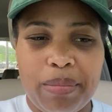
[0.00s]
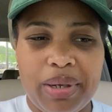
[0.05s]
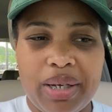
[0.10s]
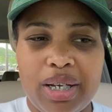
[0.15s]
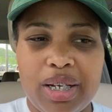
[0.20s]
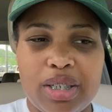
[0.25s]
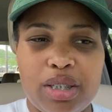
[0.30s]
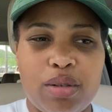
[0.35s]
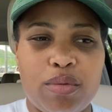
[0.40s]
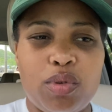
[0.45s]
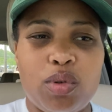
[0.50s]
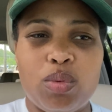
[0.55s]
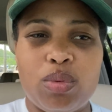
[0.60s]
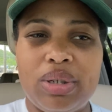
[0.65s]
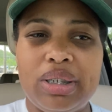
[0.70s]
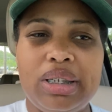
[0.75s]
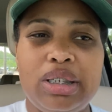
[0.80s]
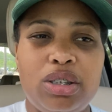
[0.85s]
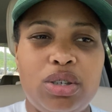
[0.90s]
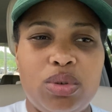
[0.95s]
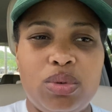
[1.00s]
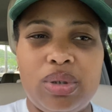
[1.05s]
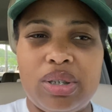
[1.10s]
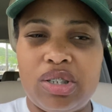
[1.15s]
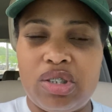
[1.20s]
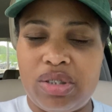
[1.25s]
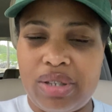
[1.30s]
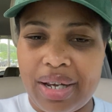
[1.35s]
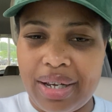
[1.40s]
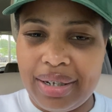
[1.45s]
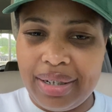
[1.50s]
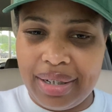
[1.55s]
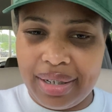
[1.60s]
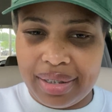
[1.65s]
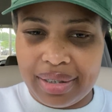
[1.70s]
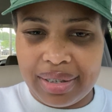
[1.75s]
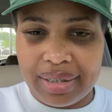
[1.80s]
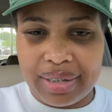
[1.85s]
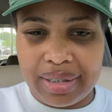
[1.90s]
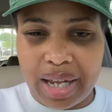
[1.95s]
Because if you really do a study
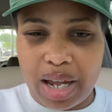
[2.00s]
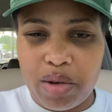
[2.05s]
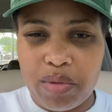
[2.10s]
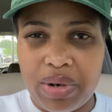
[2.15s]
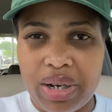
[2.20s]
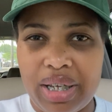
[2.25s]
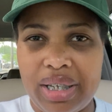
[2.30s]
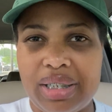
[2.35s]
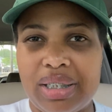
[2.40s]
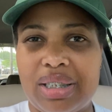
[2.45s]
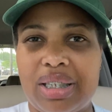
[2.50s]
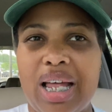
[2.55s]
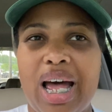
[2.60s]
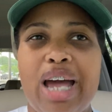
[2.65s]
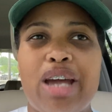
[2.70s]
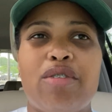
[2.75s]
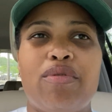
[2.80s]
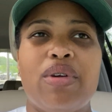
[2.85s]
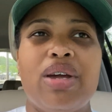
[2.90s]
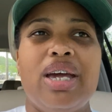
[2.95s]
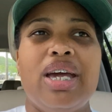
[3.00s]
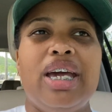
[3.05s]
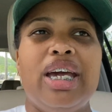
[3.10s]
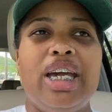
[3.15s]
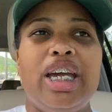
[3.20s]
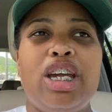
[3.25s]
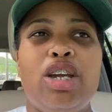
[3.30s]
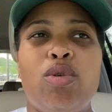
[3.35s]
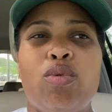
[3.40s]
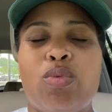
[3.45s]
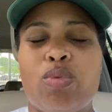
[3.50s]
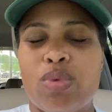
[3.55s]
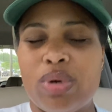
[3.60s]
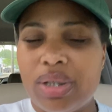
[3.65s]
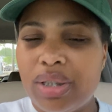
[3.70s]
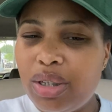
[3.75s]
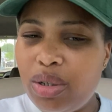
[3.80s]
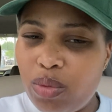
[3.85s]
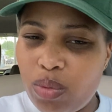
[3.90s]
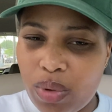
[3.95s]
into David and his life, he
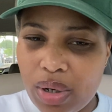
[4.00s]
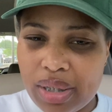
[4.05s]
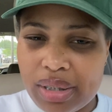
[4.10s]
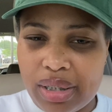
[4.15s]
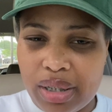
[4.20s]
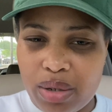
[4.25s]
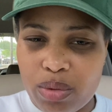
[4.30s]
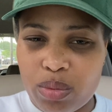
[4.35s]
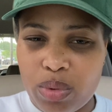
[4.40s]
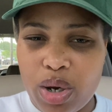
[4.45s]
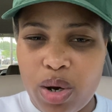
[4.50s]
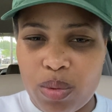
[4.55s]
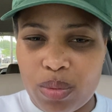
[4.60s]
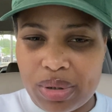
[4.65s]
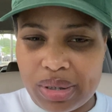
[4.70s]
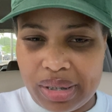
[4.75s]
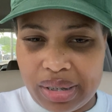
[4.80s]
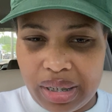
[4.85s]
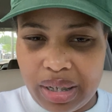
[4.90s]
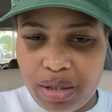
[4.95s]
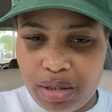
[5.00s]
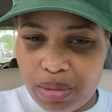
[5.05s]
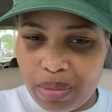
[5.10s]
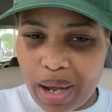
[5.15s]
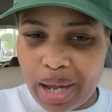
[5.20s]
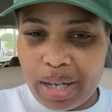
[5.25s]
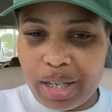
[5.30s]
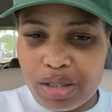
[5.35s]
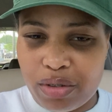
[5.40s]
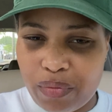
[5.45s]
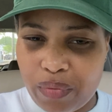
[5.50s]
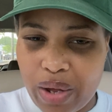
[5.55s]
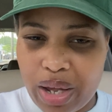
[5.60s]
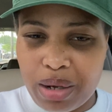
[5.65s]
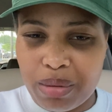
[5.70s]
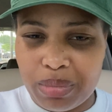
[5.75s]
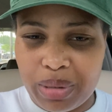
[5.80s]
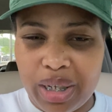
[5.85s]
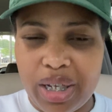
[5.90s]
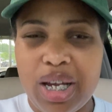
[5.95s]
really wasn't well received by his
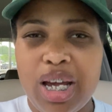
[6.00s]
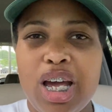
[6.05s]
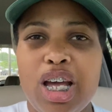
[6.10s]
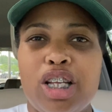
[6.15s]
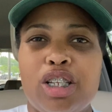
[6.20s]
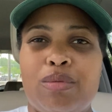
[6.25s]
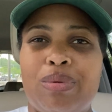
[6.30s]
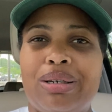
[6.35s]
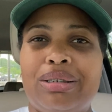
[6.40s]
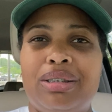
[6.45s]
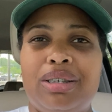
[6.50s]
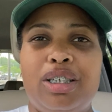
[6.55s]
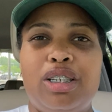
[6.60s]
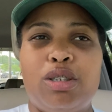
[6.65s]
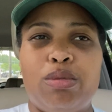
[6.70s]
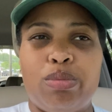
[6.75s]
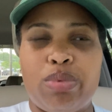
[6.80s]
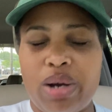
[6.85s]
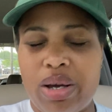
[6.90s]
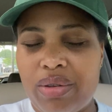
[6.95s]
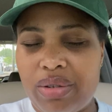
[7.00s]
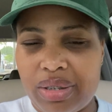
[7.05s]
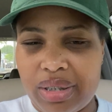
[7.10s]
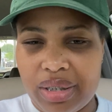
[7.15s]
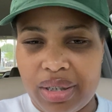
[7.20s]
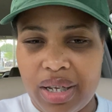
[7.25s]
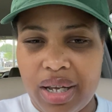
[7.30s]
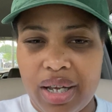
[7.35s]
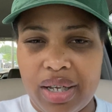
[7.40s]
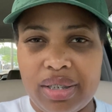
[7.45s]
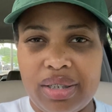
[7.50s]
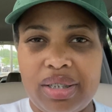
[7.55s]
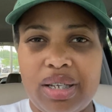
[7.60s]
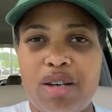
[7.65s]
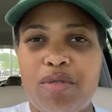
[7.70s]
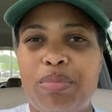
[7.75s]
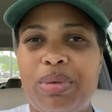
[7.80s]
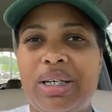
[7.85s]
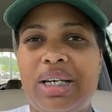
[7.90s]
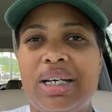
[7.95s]
family, especially his brothers and
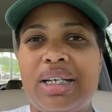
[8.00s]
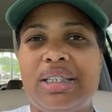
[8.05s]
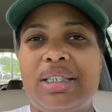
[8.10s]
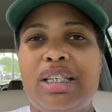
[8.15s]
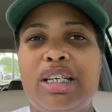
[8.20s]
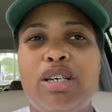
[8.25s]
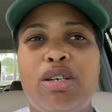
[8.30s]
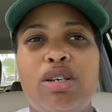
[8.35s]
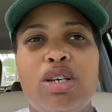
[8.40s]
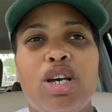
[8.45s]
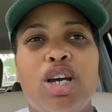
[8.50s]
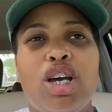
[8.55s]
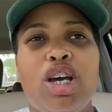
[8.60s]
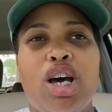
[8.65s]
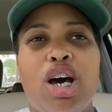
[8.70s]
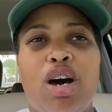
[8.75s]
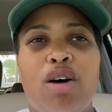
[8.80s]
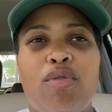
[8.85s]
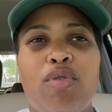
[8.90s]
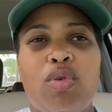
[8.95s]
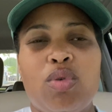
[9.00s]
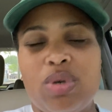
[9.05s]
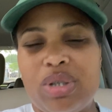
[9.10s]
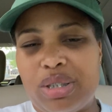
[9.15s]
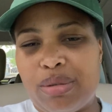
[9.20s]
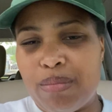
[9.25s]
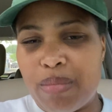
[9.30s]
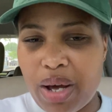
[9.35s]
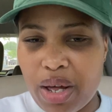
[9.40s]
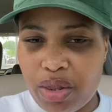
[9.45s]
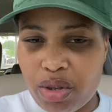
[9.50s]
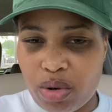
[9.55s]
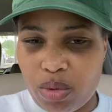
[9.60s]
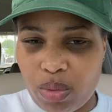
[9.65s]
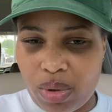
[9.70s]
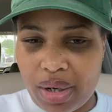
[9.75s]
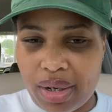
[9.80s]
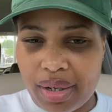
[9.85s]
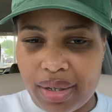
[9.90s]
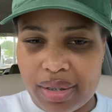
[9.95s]
stuff, because he, of who his mother
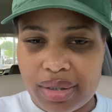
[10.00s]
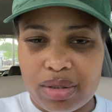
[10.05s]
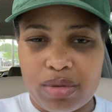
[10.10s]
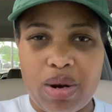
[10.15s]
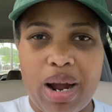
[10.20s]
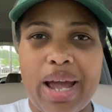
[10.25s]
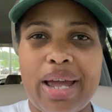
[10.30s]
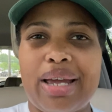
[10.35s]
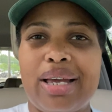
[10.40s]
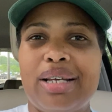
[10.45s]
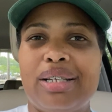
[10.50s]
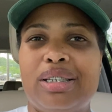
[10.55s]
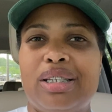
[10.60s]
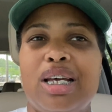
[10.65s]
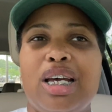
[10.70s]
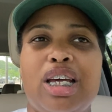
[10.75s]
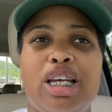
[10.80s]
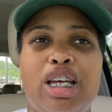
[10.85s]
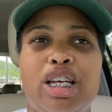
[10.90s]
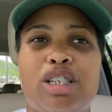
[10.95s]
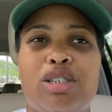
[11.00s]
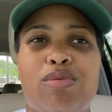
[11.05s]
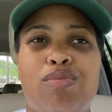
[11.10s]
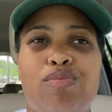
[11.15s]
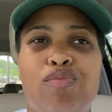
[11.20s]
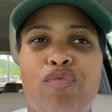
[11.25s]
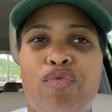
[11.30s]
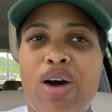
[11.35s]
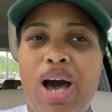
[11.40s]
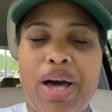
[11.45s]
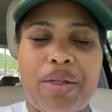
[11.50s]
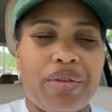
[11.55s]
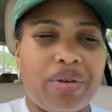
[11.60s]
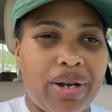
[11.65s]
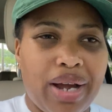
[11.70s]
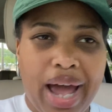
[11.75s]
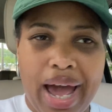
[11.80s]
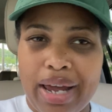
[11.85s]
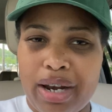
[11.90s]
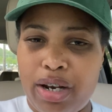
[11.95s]
was, right? Because his father
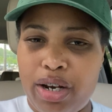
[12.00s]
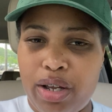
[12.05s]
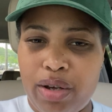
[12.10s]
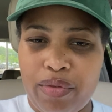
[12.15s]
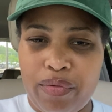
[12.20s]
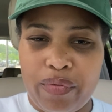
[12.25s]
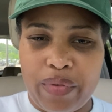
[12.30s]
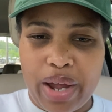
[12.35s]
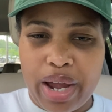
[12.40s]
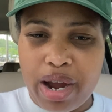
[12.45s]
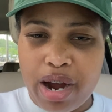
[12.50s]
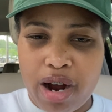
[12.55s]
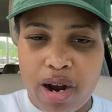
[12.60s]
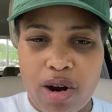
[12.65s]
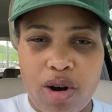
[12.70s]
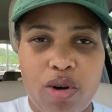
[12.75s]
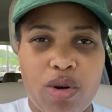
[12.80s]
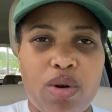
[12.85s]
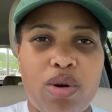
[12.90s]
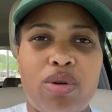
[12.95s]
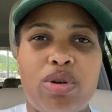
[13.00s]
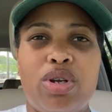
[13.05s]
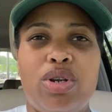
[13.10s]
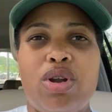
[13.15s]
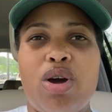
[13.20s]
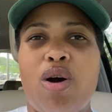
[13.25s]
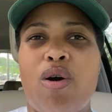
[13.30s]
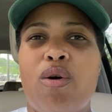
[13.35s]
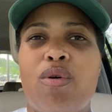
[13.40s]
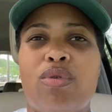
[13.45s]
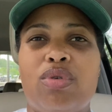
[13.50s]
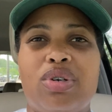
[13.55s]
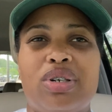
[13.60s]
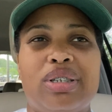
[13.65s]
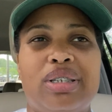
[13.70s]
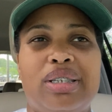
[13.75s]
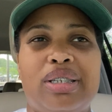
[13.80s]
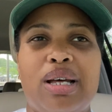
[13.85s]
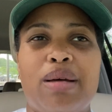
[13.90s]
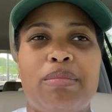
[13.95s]
had an affair or, you know, or
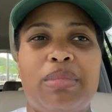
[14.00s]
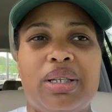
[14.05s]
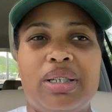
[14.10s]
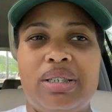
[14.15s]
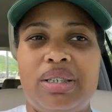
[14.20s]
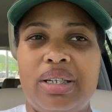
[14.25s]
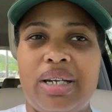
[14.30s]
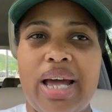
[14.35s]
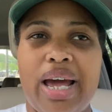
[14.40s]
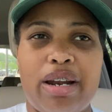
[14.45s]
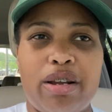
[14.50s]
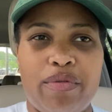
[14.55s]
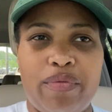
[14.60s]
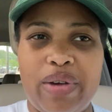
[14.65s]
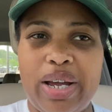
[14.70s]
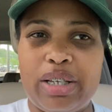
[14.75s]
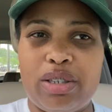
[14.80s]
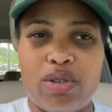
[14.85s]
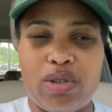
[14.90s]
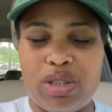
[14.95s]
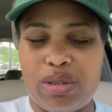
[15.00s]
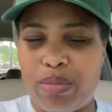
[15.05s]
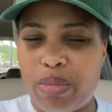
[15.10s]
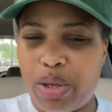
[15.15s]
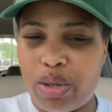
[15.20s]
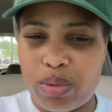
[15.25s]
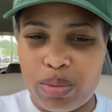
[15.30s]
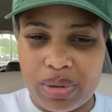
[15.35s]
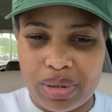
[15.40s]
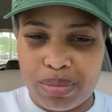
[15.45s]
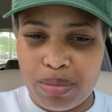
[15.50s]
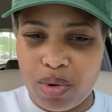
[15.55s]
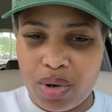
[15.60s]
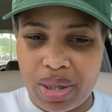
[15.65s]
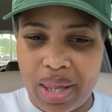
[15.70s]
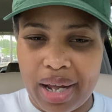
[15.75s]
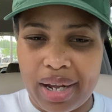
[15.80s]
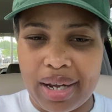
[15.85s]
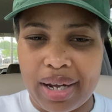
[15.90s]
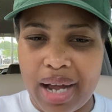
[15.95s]
something to that effect, or his mother was more
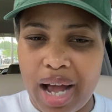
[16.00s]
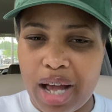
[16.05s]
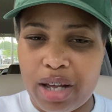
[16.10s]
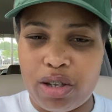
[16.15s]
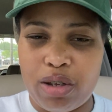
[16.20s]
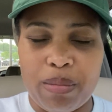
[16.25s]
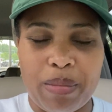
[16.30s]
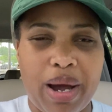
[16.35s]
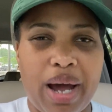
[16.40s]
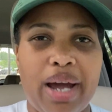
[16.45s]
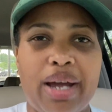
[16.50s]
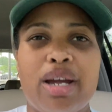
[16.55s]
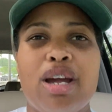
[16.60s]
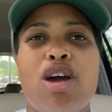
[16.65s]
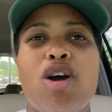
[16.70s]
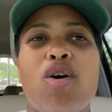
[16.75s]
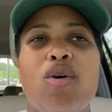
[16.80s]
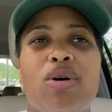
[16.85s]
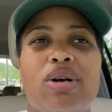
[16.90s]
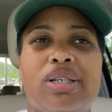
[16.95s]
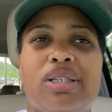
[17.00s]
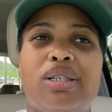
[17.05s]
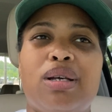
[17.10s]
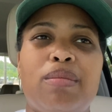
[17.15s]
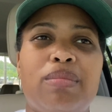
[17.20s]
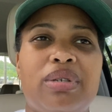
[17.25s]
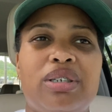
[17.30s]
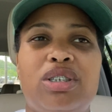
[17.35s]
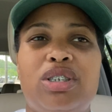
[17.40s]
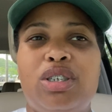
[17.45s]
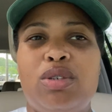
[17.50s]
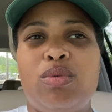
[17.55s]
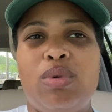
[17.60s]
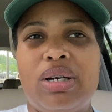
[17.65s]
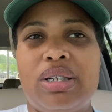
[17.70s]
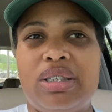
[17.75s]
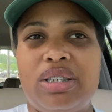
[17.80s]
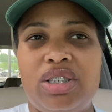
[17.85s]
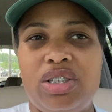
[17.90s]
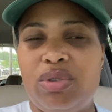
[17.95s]
like a concubine or something. She
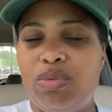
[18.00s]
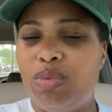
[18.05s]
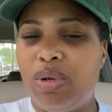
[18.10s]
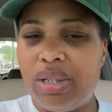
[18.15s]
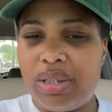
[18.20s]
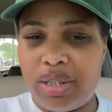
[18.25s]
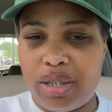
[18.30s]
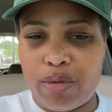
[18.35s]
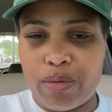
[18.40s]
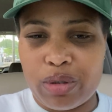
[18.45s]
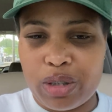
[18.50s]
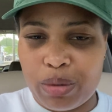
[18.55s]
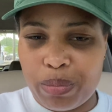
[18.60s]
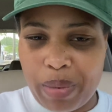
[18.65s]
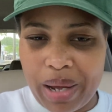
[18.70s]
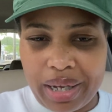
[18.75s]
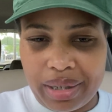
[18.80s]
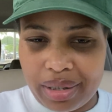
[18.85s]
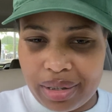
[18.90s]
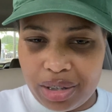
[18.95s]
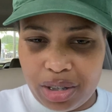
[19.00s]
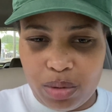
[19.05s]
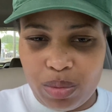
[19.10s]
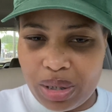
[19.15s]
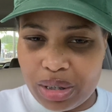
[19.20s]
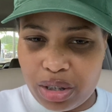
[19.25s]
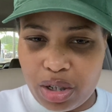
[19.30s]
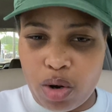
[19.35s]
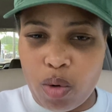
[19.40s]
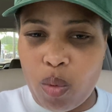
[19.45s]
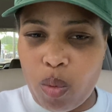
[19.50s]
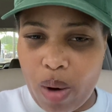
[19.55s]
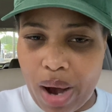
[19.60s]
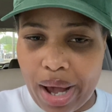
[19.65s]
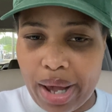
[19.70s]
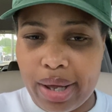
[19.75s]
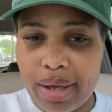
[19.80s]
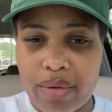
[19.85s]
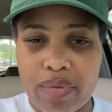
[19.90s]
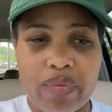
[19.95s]
was, she wasn't respected. She wasn't a
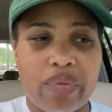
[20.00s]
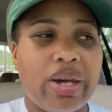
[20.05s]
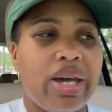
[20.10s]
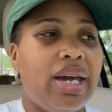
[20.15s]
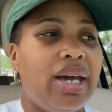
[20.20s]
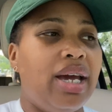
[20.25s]
wife.